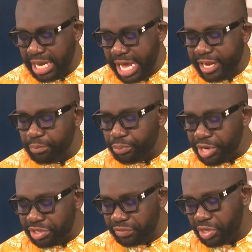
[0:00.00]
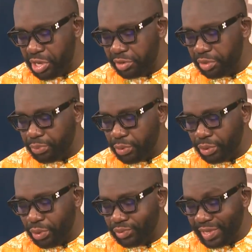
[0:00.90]
and a breach of security
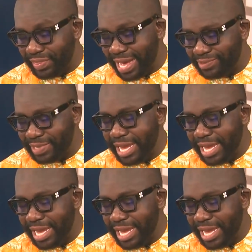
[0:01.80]
protocols, and thus